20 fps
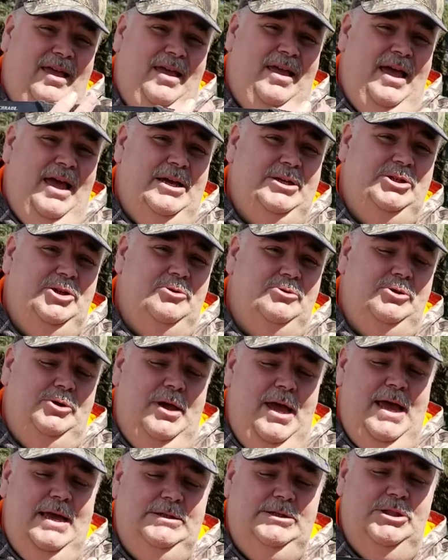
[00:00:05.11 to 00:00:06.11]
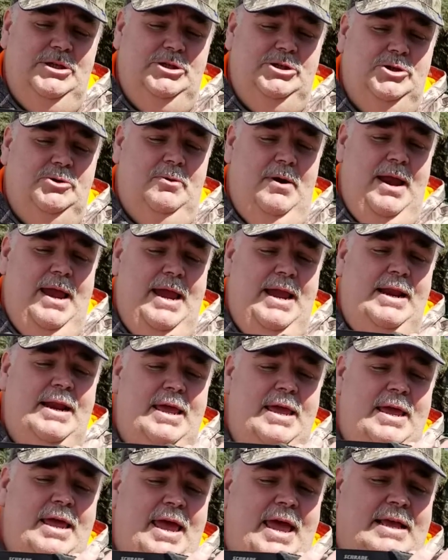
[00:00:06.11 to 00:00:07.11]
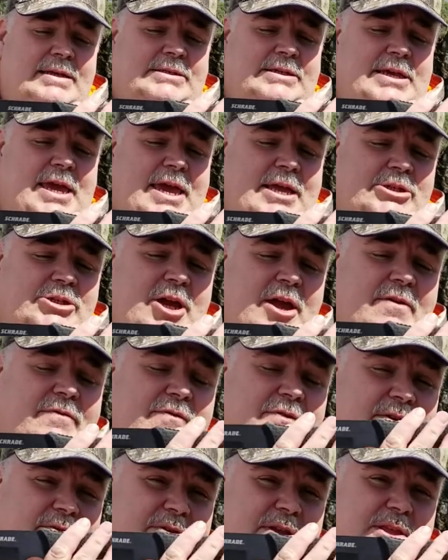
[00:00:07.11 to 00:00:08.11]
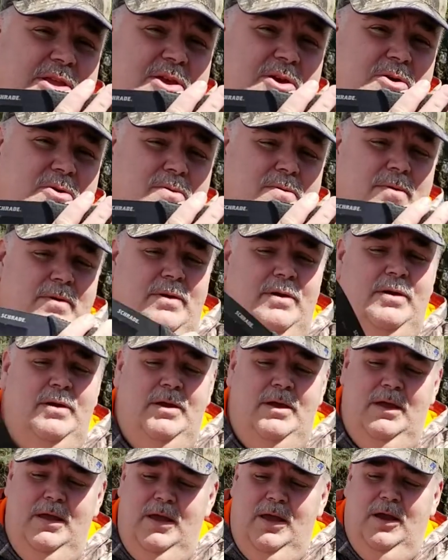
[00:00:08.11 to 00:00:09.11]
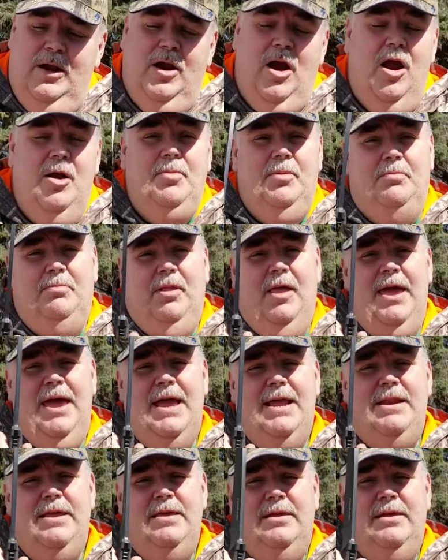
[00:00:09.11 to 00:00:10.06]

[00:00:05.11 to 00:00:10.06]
I showed you guys the Schrade SCHF52 carbon blade